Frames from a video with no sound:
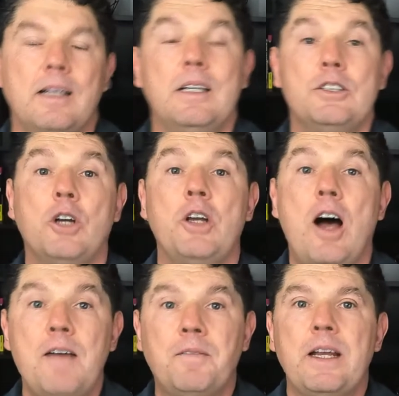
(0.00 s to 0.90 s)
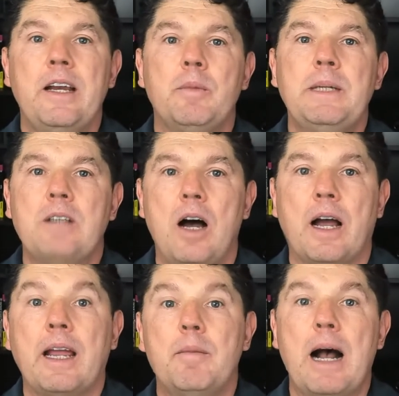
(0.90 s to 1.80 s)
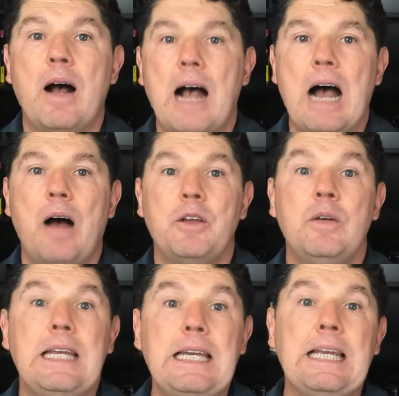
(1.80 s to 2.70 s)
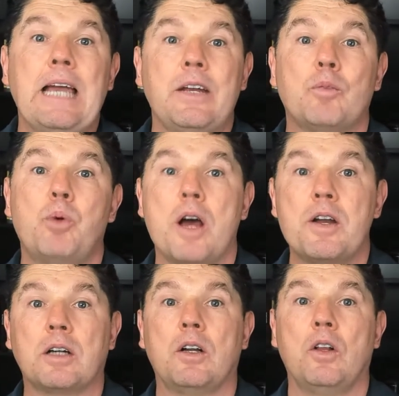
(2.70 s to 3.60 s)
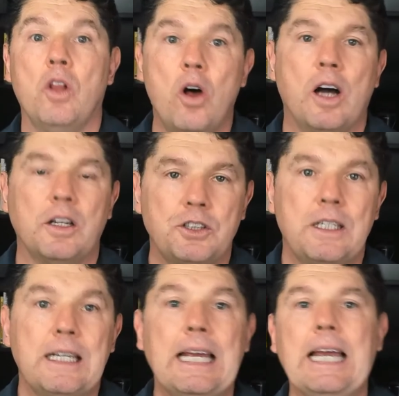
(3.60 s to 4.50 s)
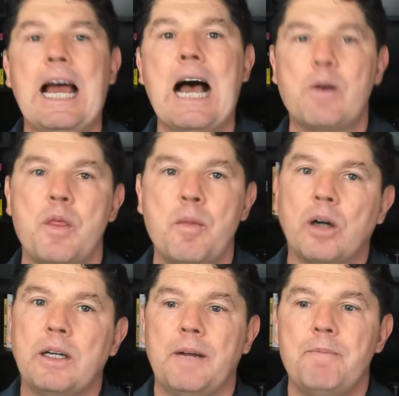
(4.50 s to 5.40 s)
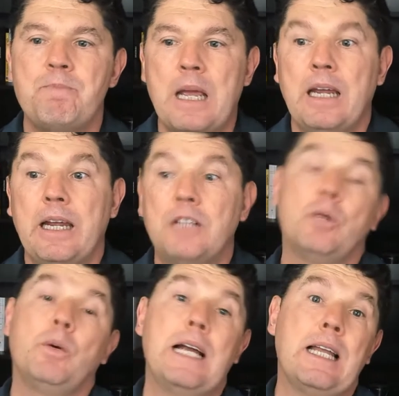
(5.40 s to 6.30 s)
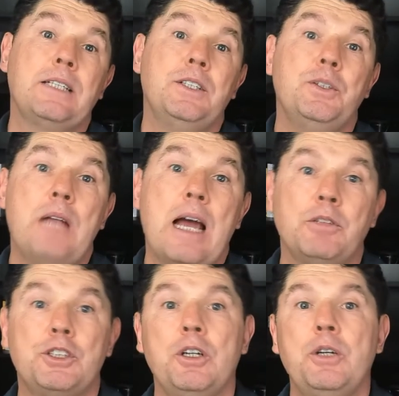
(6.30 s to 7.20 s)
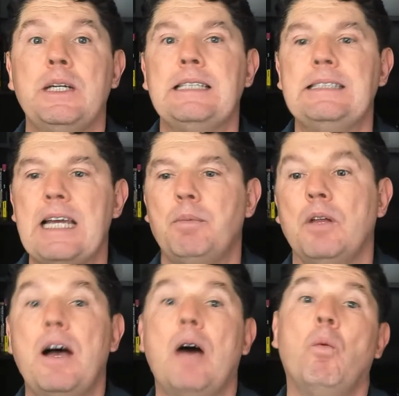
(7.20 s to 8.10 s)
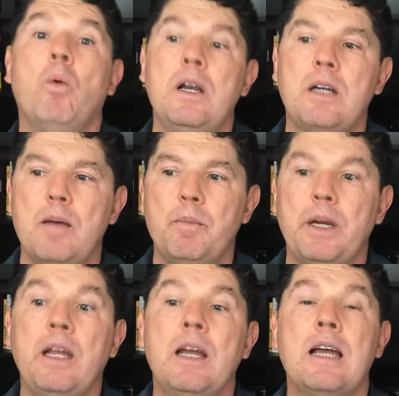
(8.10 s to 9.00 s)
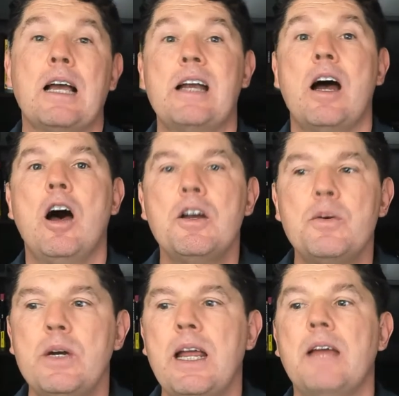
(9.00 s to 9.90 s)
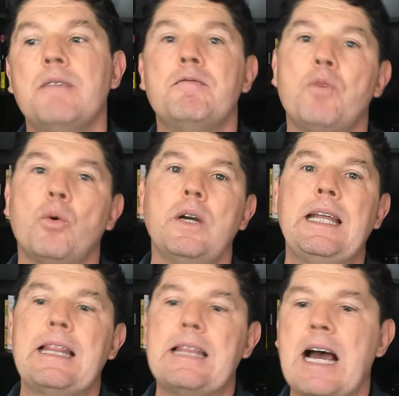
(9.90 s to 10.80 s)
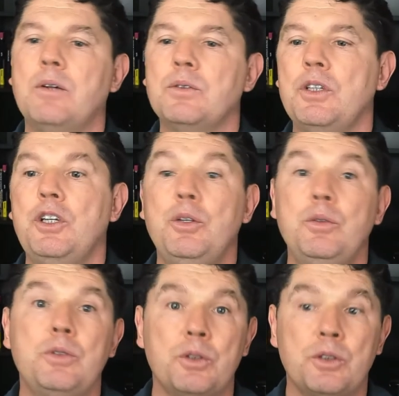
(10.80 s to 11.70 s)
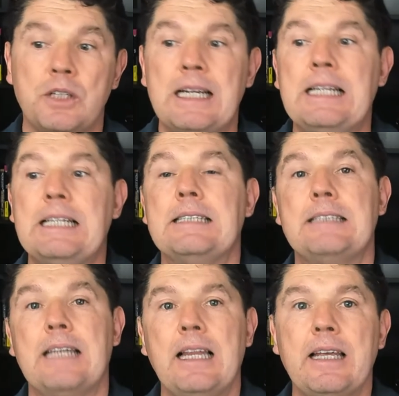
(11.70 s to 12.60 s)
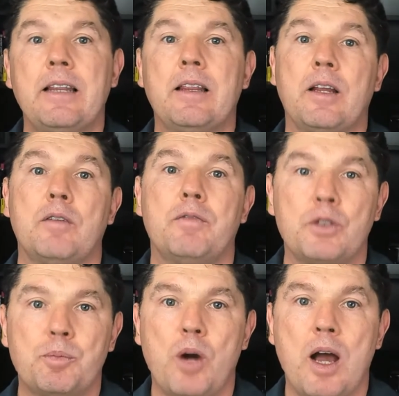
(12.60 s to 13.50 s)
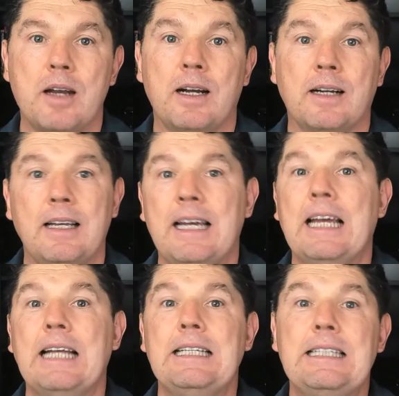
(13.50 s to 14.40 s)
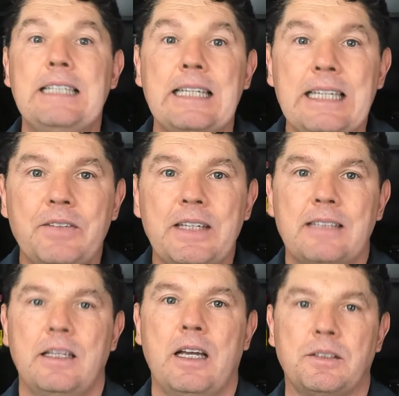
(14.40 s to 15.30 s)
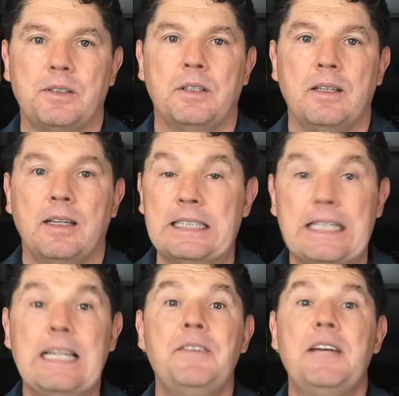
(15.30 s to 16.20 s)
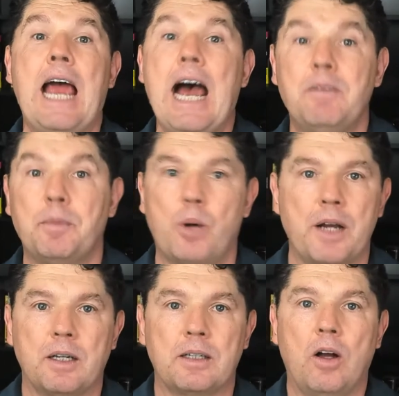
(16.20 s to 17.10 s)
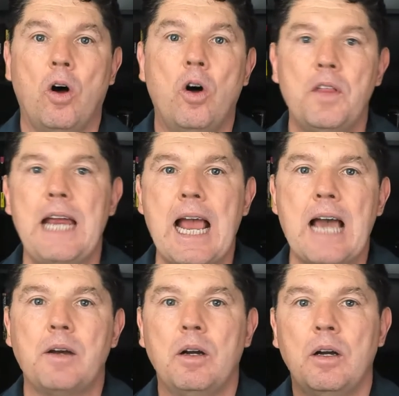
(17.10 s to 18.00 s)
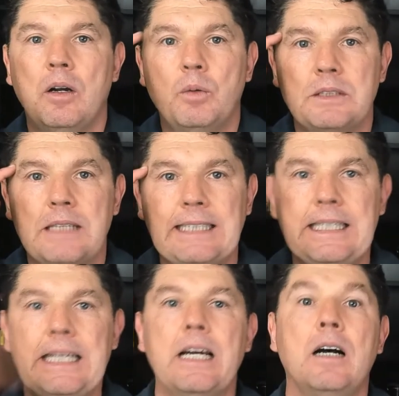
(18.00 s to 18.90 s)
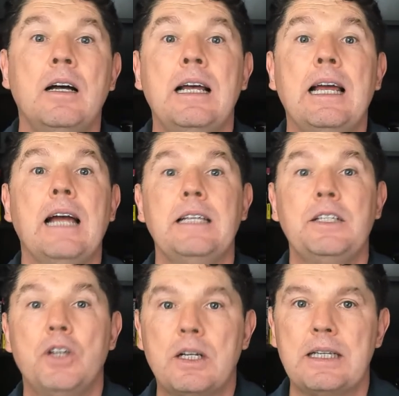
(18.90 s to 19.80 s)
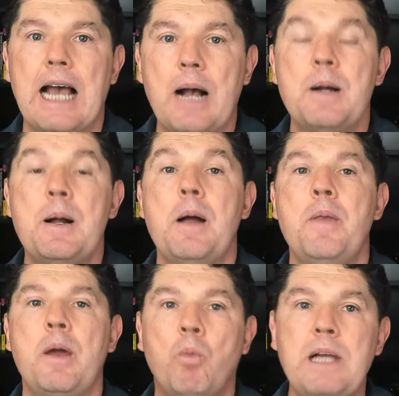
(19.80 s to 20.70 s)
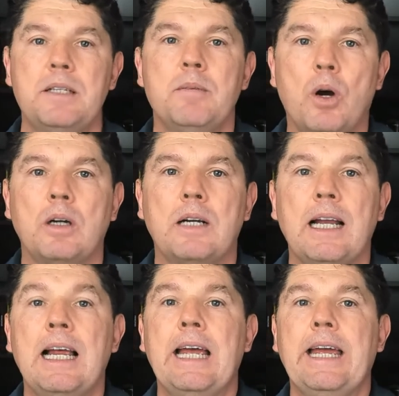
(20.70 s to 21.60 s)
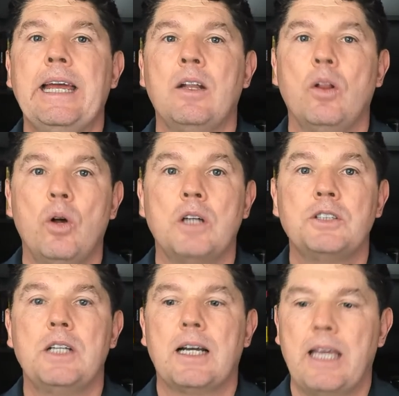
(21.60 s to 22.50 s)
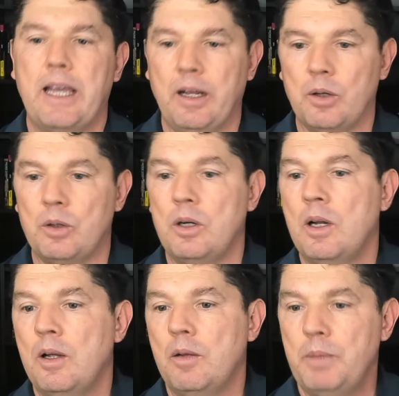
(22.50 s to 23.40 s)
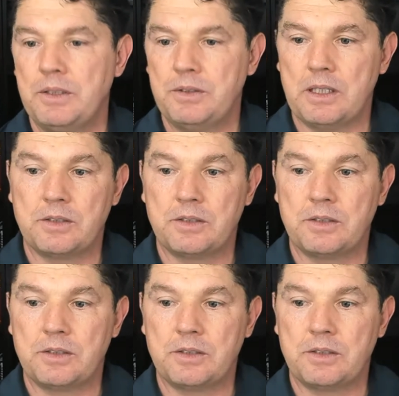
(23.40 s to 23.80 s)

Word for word: So, you often hear me talking about how you need to get your product launched and out on the market. And so, what I'd like to do now is show you an example of how one company got 140,000 users selling their first product that didn't even exist. They didn't even have a product. All they had was an idea. And they took that and they went to market and launched a killer business.